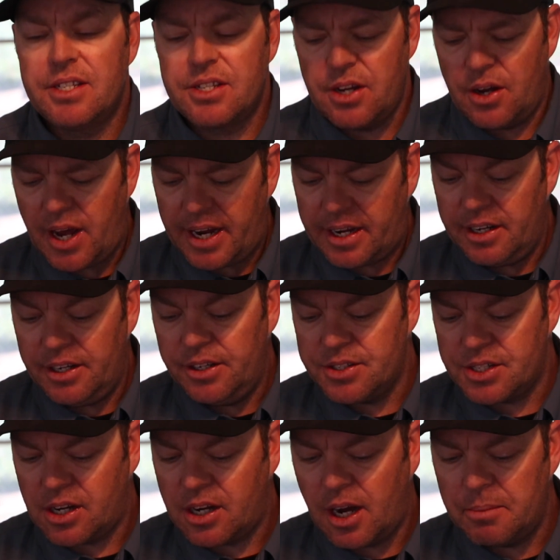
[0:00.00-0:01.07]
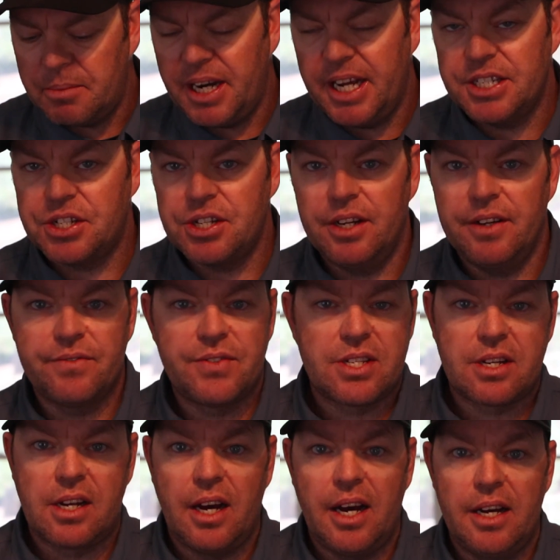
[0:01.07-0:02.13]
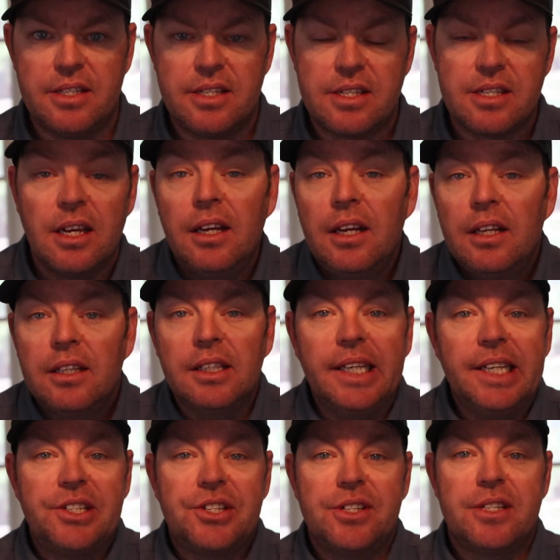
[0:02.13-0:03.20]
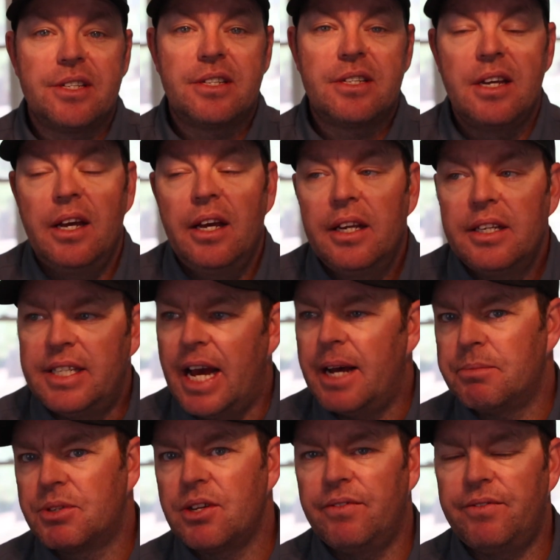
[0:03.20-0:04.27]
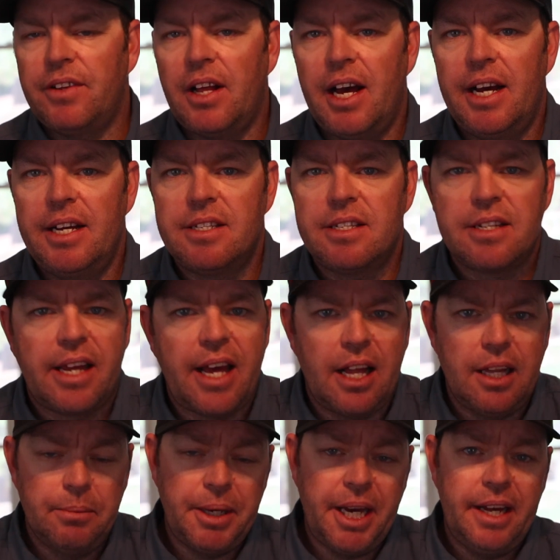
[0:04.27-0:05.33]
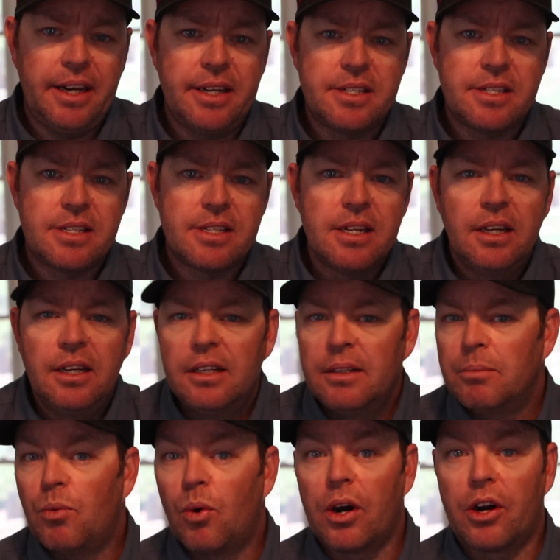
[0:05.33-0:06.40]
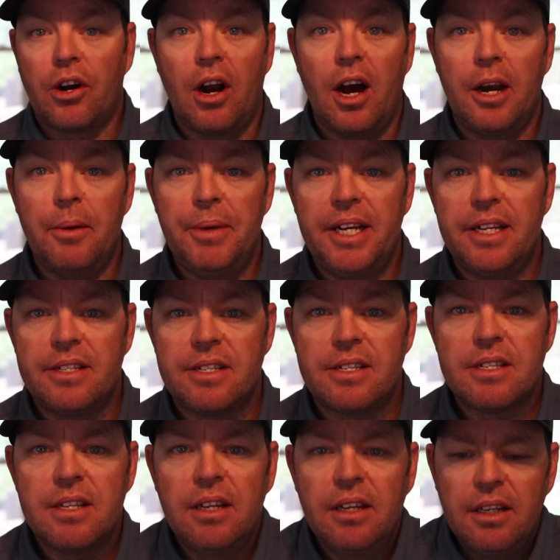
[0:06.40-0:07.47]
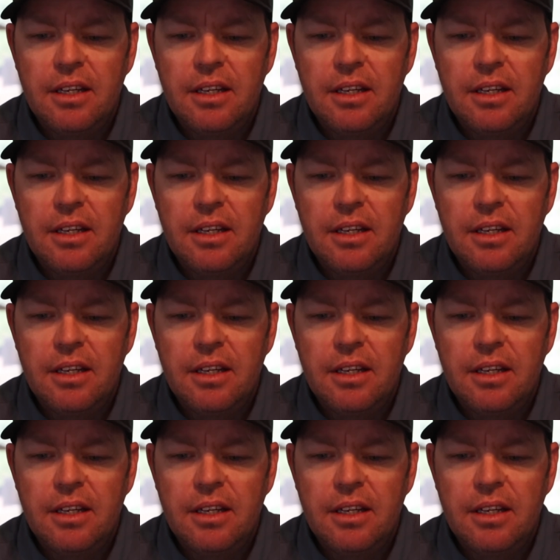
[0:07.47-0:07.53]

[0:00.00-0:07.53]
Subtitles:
So I can use a combination of scuds, leeches, damselflies, calabatus, more chronomids,